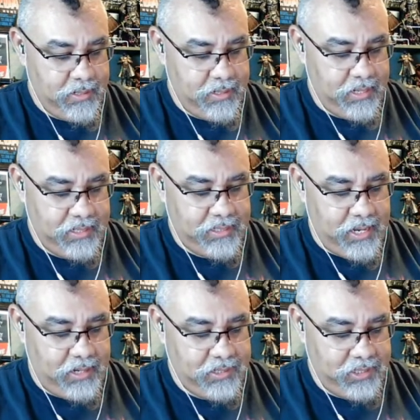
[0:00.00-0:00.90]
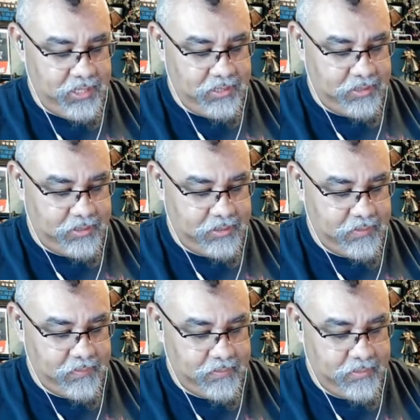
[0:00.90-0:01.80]
It's like, Jesus,
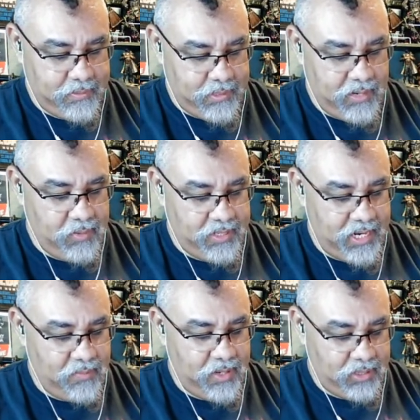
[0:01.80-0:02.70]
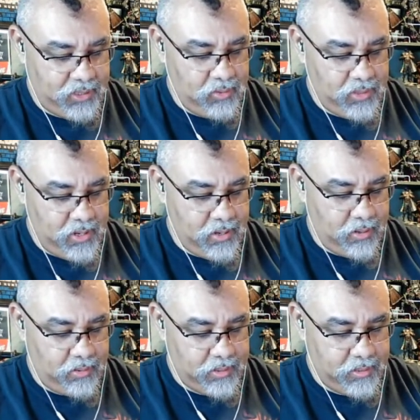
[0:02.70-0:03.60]
it would take me so
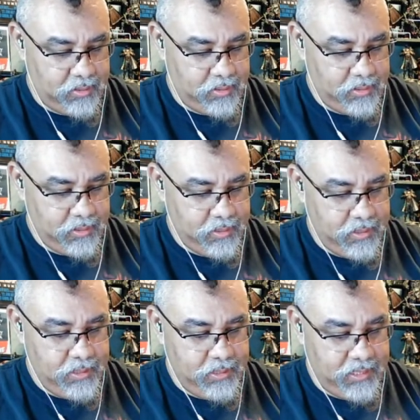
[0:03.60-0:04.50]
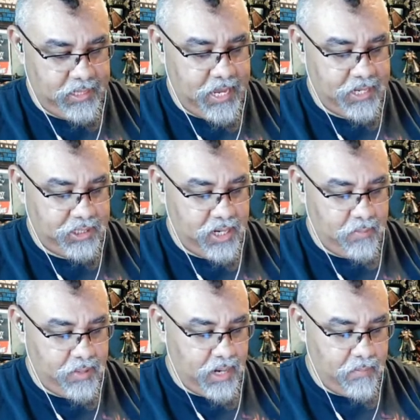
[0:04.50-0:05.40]
long to... to catch up,
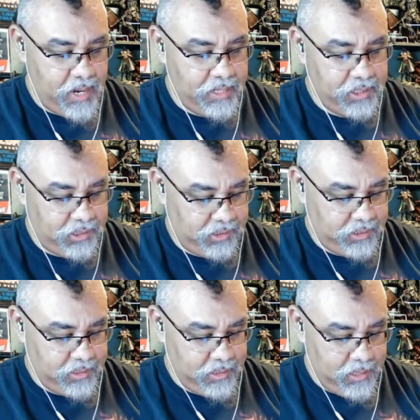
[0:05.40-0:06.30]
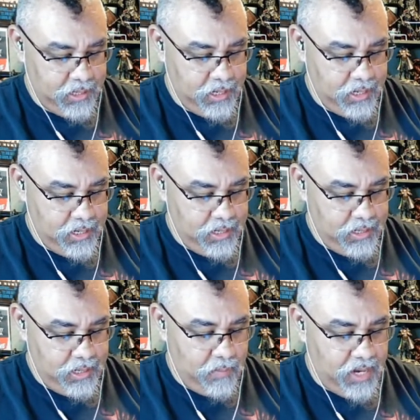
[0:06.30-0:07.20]
but I might just
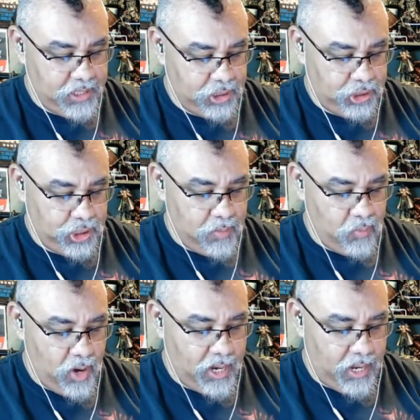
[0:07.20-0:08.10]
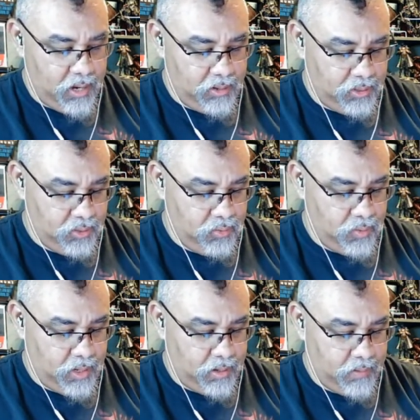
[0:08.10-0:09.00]
I might just jump right into
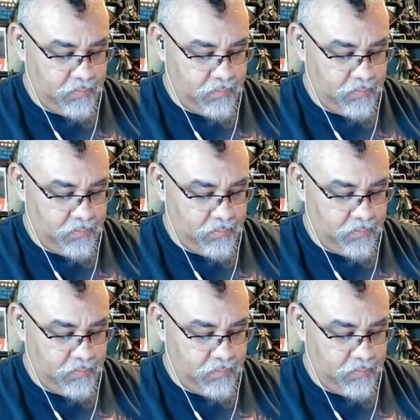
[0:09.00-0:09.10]
uh